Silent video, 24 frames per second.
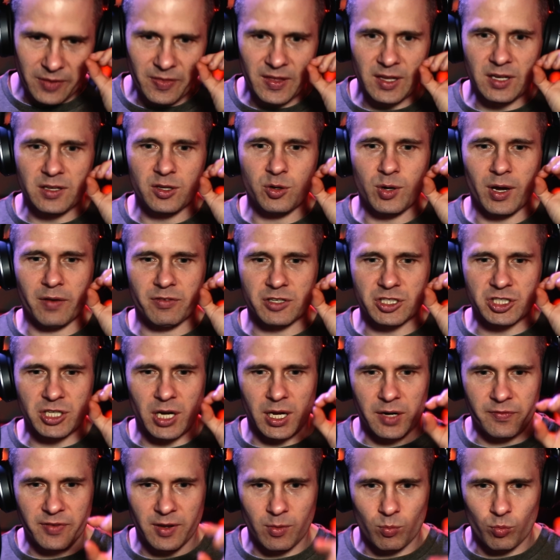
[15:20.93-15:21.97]
and then you have a
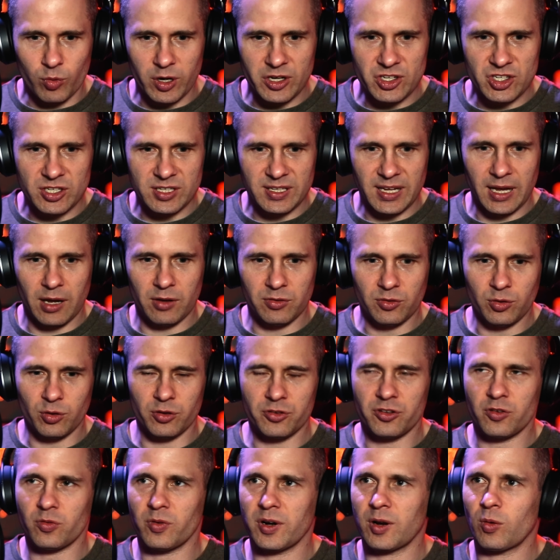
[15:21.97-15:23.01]
shot of him reaching down
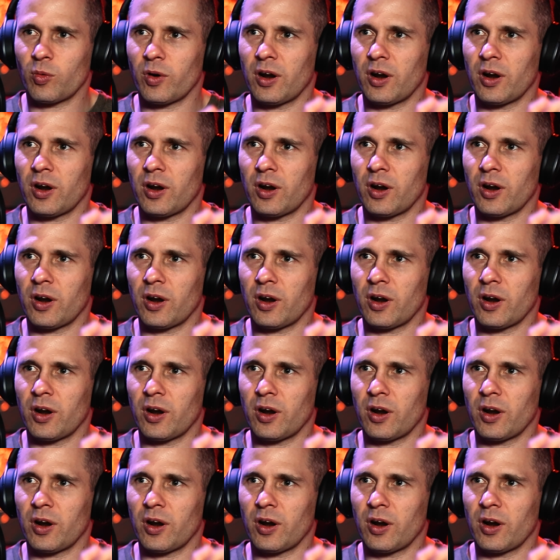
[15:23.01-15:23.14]
towards the ring.